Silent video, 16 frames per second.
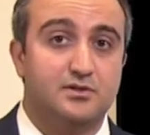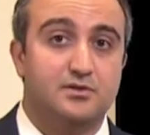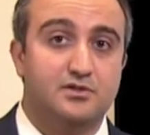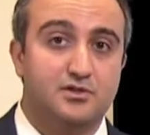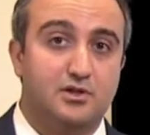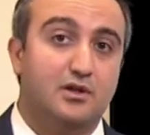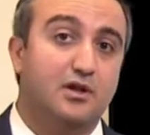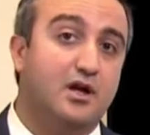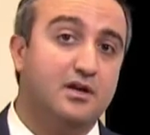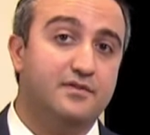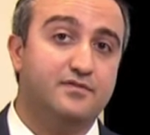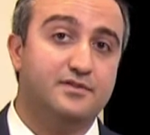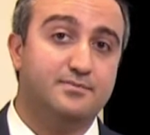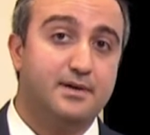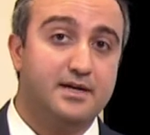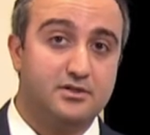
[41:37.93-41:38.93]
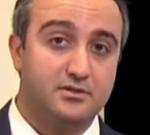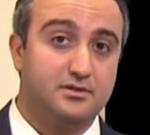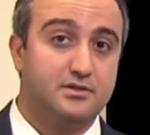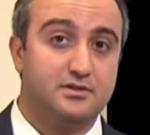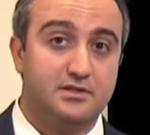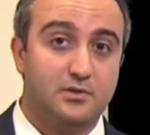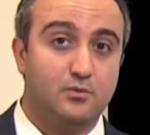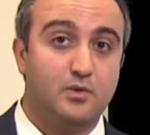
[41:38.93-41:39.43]
So there's a lot of
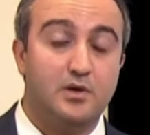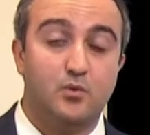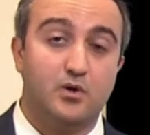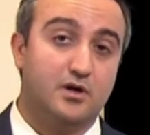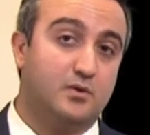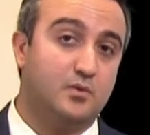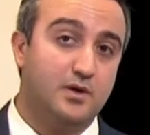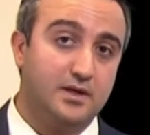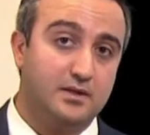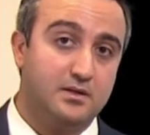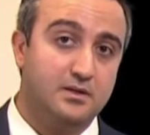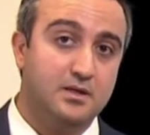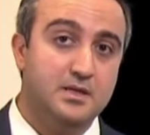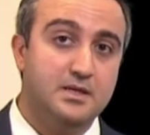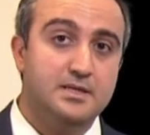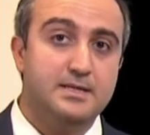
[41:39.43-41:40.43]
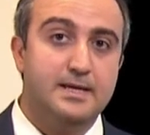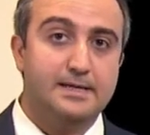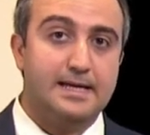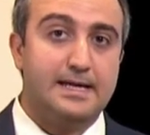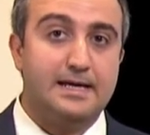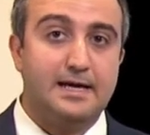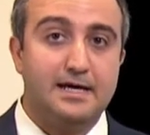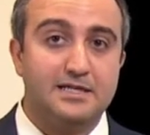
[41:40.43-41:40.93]
specialists that we work with.
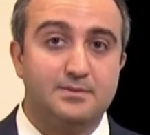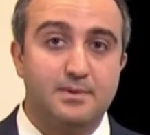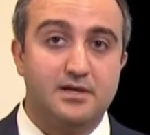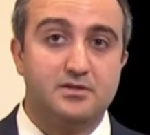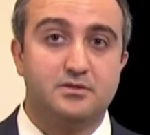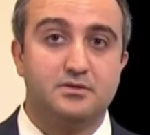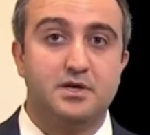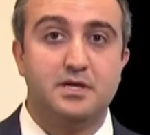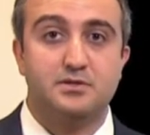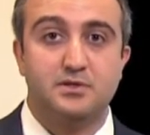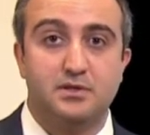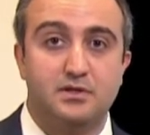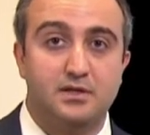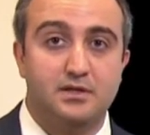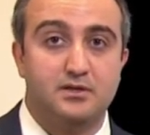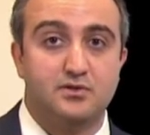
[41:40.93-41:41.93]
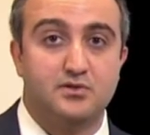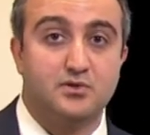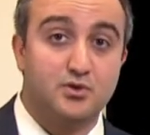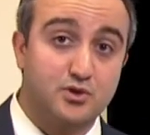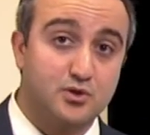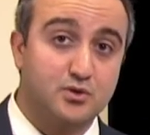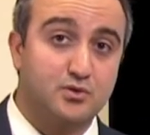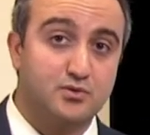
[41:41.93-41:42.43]
Again, I specialize in the
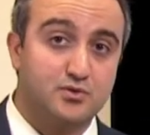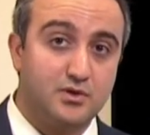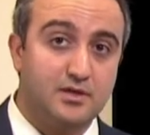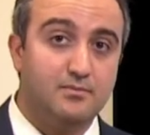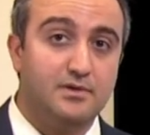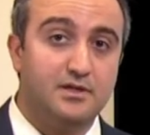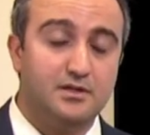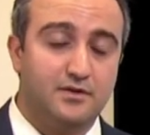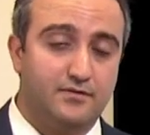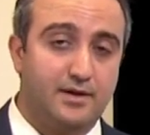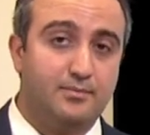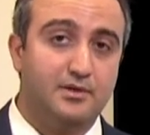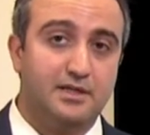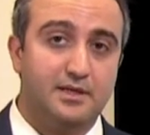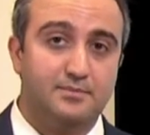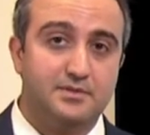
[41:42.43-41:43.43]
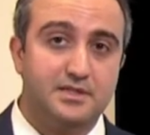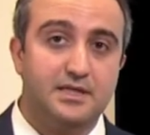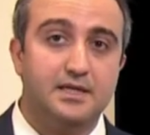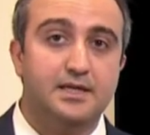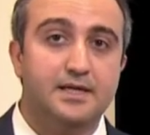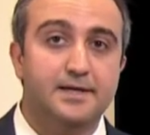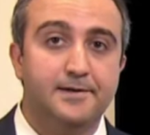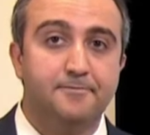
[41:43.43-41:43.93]
surgical treatment of
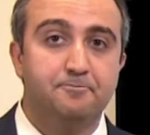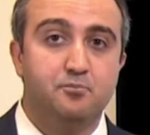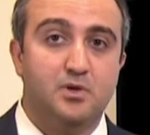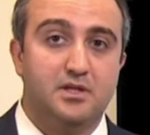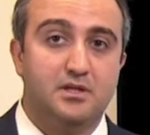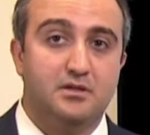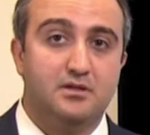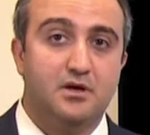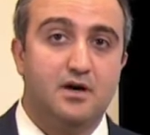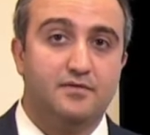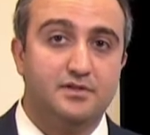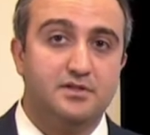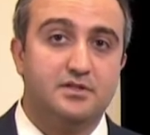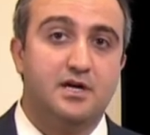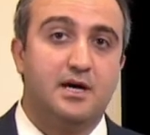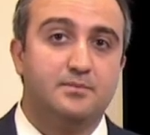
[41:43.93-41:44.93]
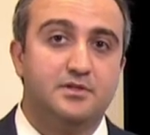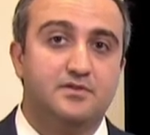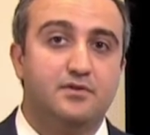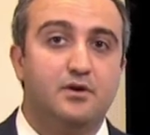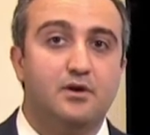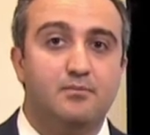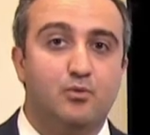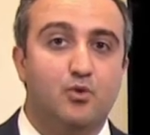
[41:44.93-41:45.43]
epilepsy, but oftentimes it's
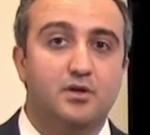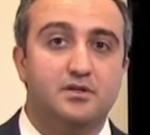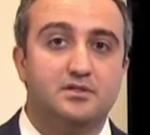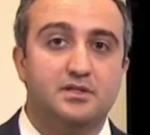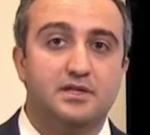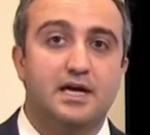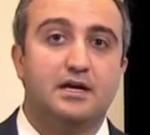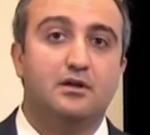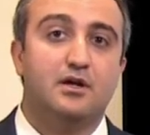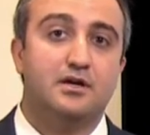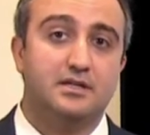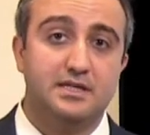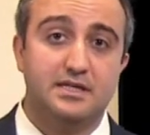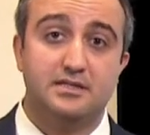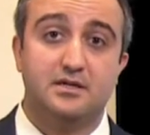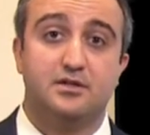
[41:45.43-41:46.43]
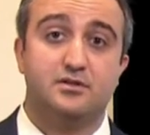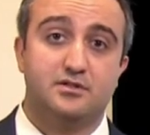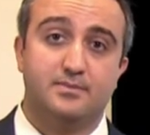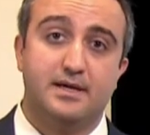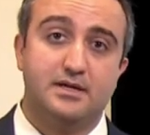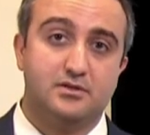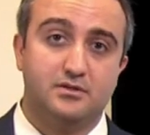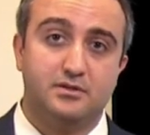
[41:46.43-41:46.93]
very important to get a lot of these other
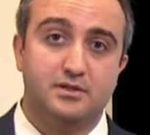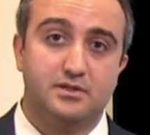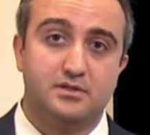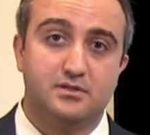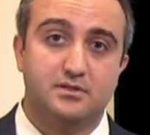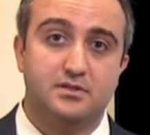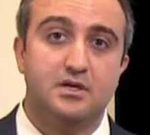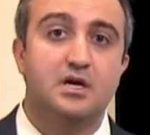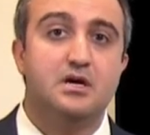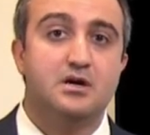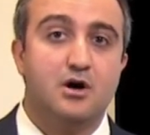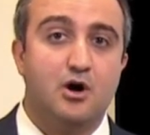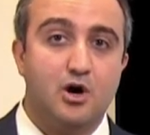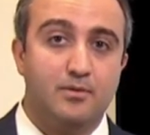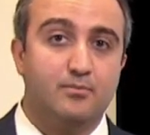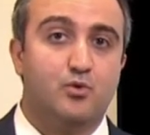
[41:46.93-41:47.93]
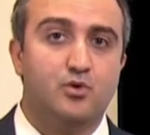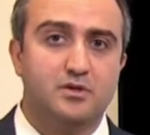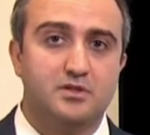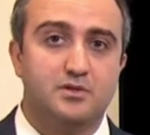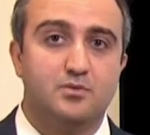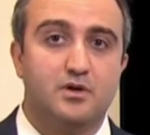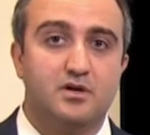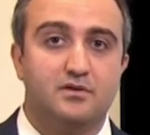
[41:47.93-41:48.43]
specialists on board
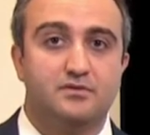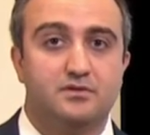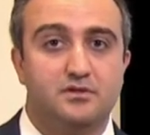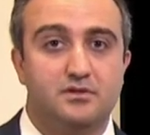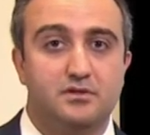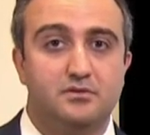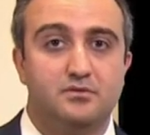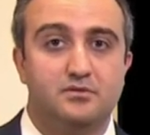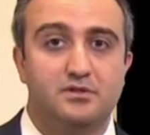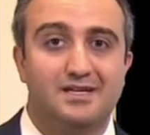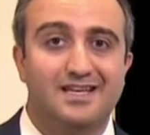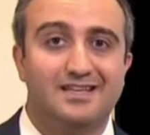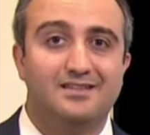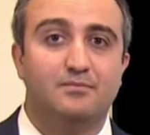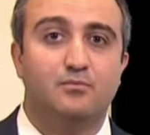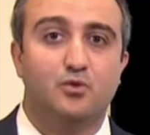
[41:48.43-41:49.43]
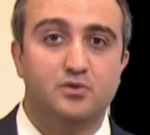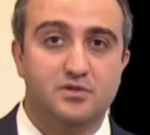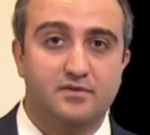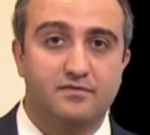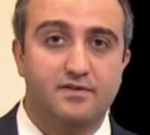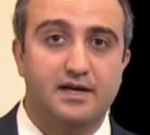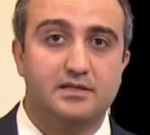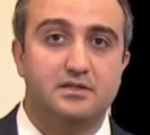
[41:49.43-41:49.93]
as well to, to get the most
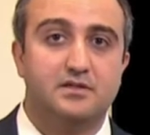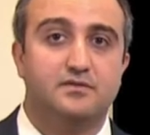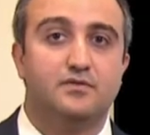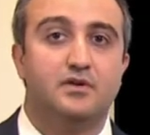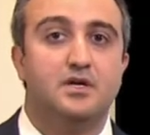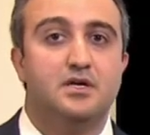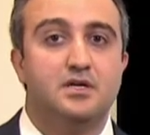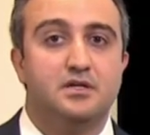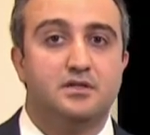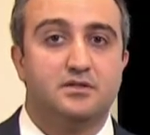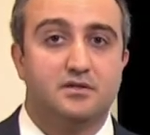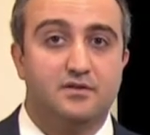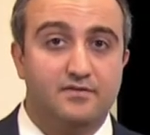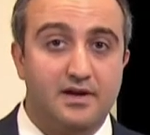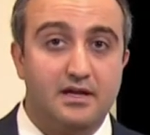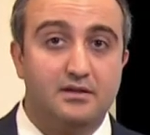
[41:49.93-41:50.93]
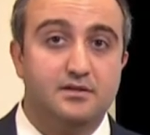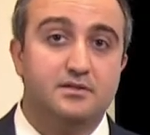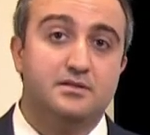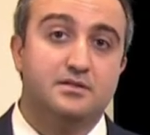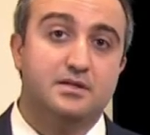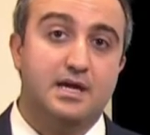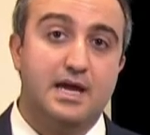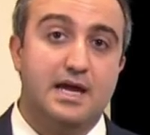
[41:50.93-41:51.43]
effective
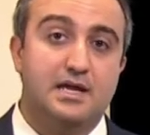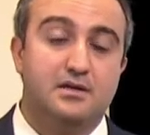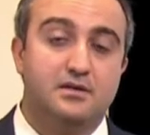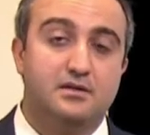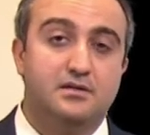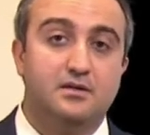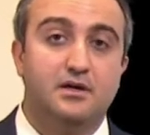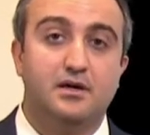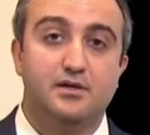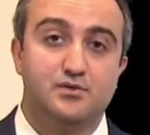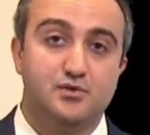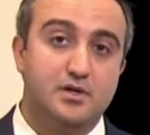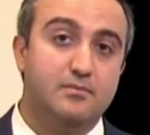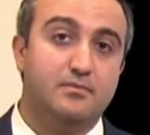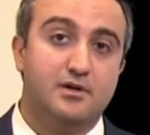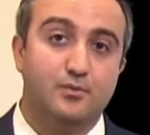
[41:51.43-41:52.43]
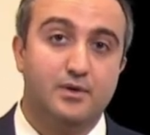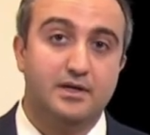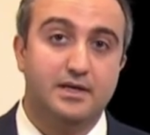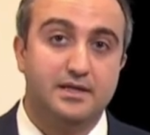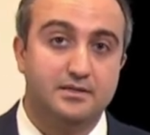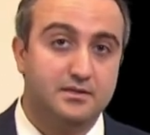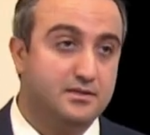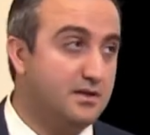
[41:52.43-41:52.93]
surveillance and uh, treatment when
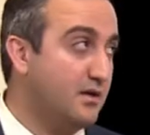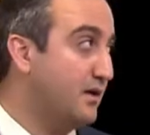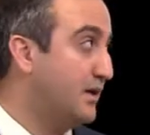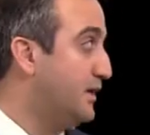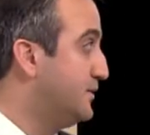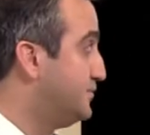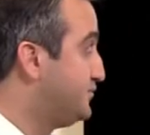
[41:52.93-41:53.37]
necessary.